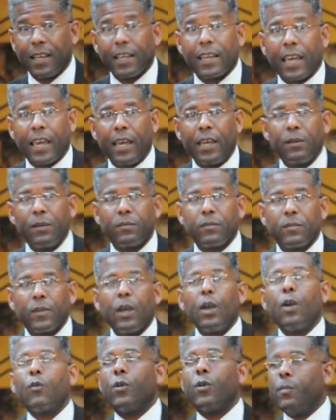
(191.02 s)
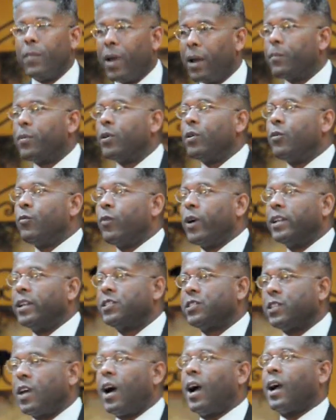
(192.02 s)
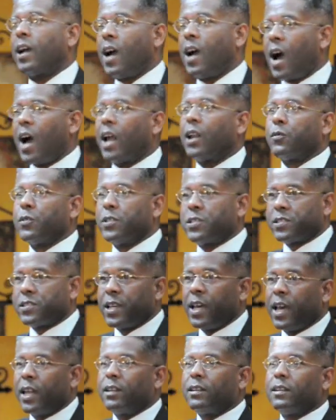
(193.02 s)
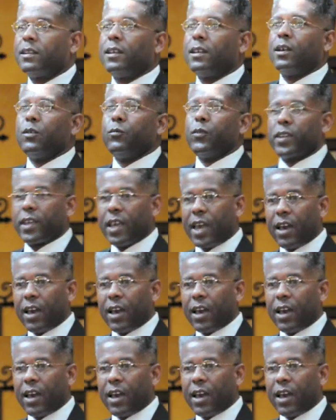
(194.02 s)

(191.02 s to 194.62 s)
Okay? Remember when Sean Connery sat with